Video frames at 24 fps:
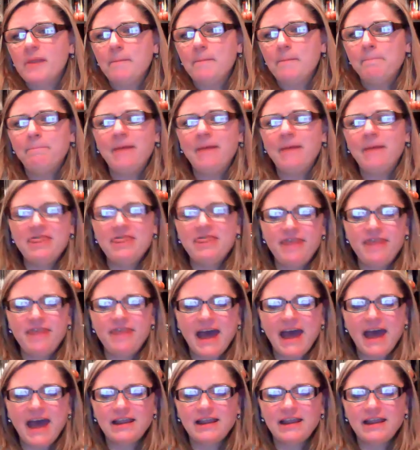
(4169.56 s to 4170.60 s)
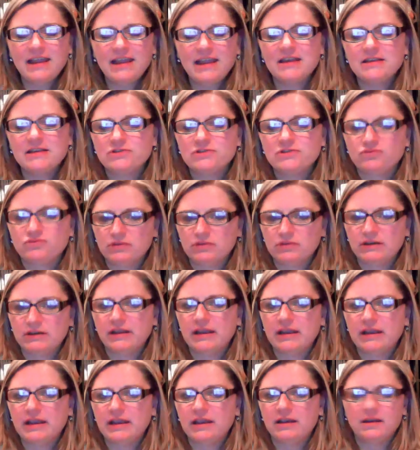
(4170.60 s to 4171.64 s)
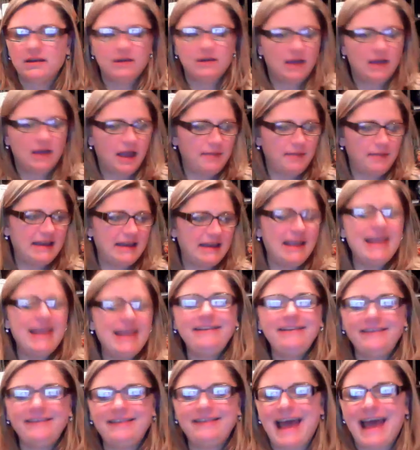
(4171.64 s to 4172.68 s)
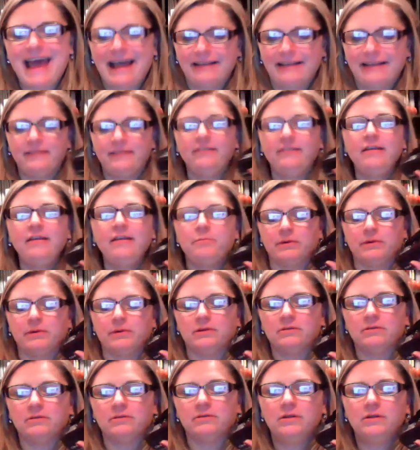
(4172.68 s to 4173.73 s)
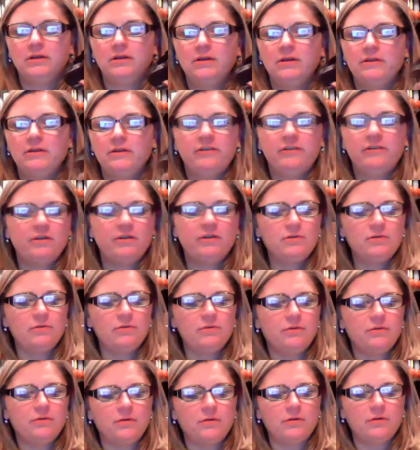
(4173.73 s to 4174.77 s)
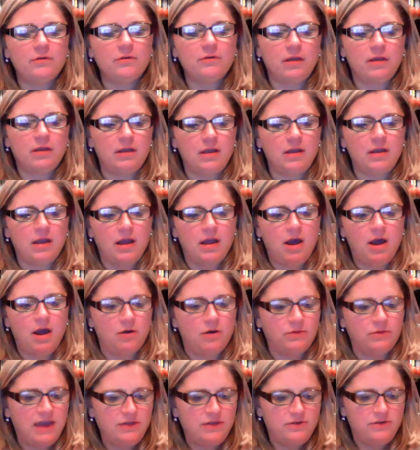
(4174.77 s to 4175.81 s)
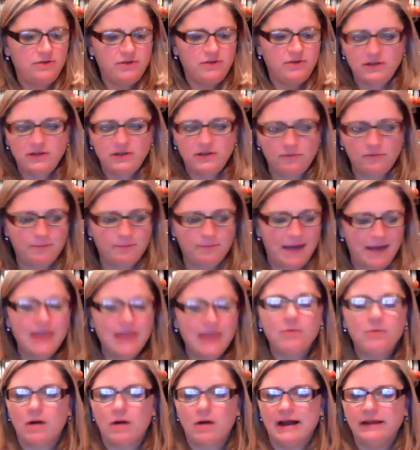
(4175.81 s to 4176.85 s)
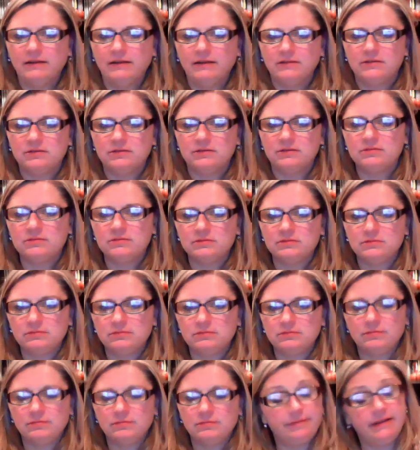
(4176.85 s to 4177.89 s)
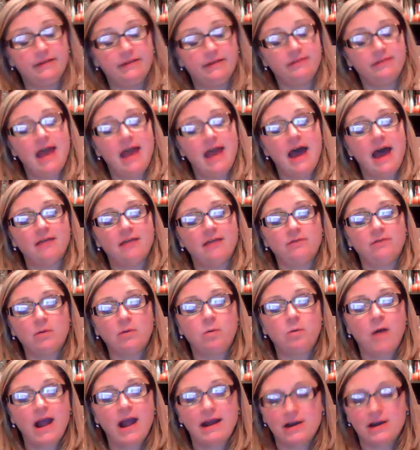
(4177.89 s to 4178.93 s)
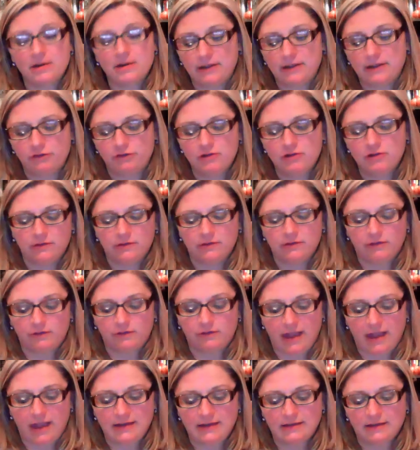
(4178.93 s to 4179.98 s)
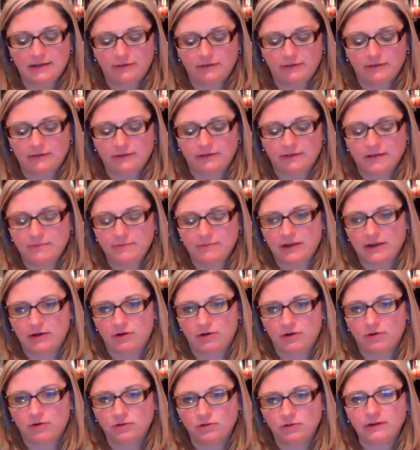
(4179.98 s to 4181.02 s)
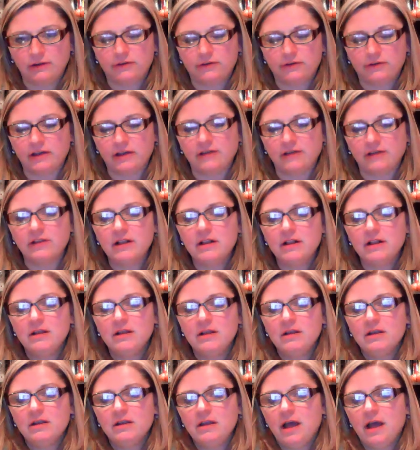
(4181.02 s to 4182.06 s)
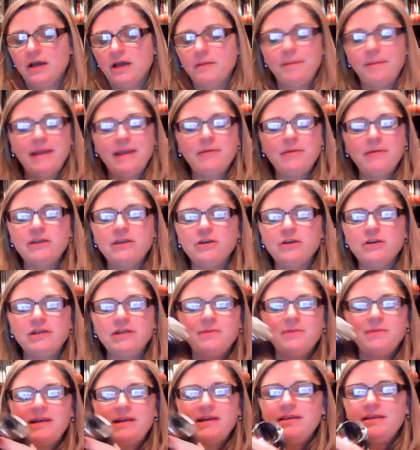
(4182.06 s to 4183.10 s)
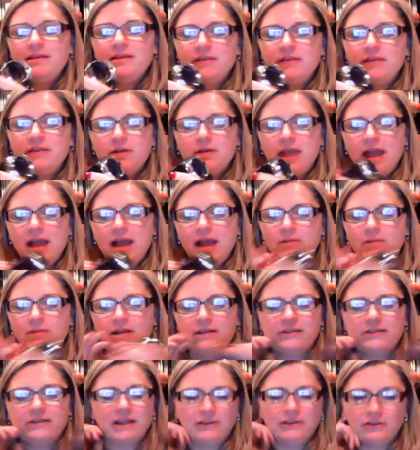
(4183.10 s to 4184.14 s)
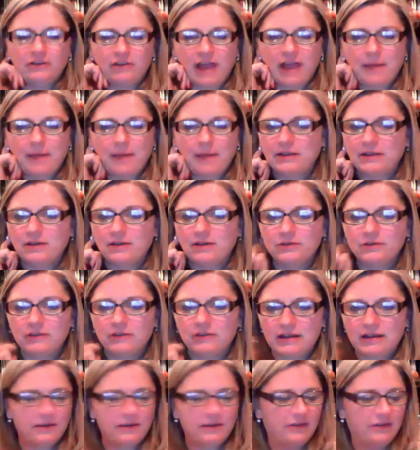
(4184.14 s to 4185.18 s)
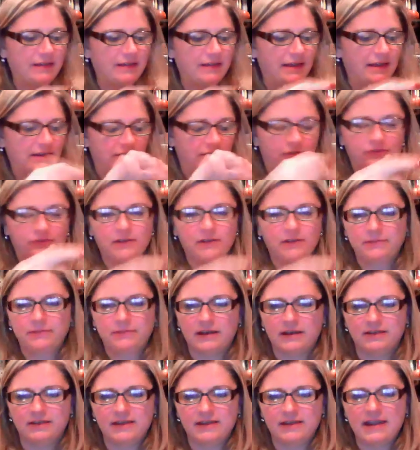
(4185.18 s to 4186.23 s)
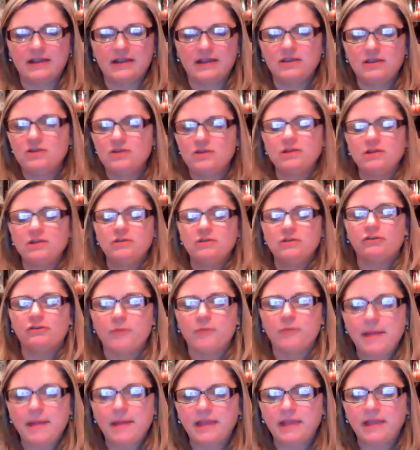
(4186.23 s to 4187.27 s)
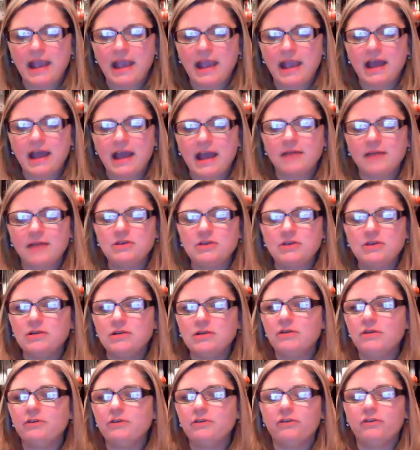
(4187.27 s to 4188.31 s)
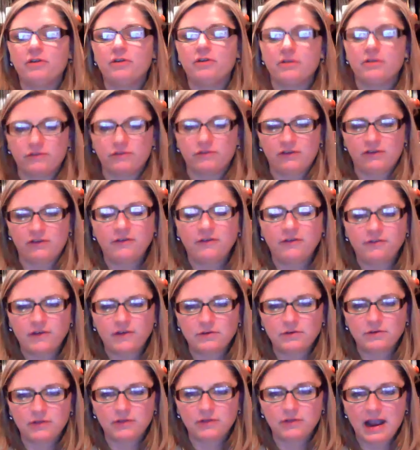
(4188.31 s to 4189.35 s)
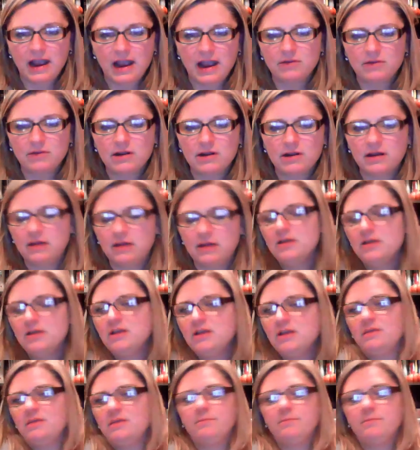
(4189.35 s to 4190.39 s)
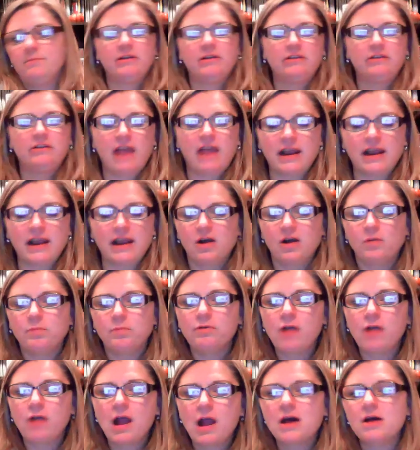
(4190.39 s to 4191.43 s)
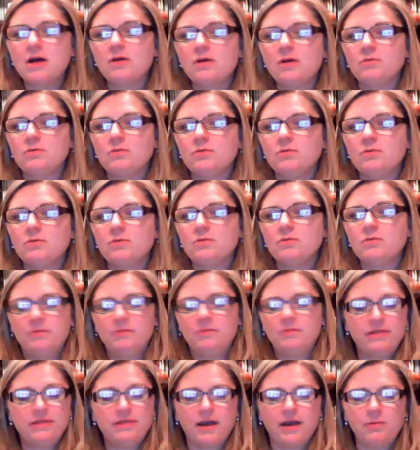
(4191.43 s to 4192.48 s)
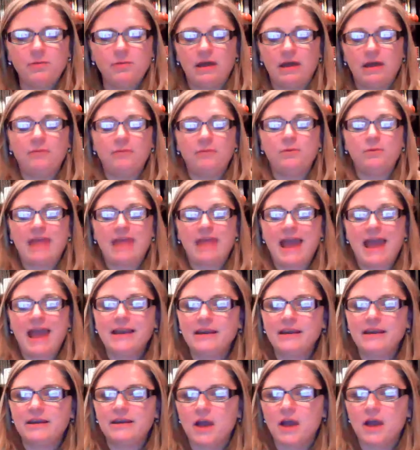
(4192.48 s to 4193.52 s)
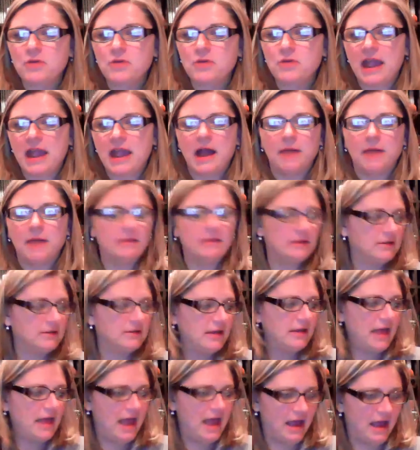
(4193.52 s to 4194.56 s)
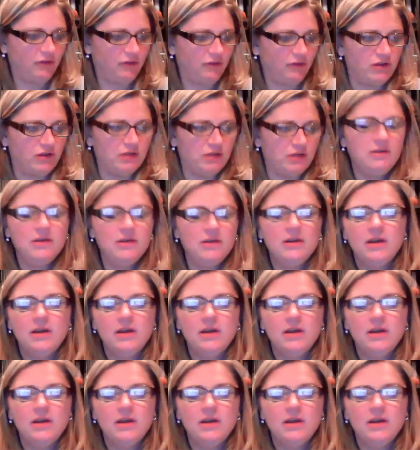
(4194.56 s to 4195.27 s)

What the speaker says: But that is really, it's that simple. So, the other thing that you might want, but it's not required because you can study this on something or hold it yourself, By the way, you don't need one of these video cameras. I just happen to use it because I like to flip the thing. You can use your webcam. You can use your cell phone camera. Bert's got a GoPro with added goat cam action.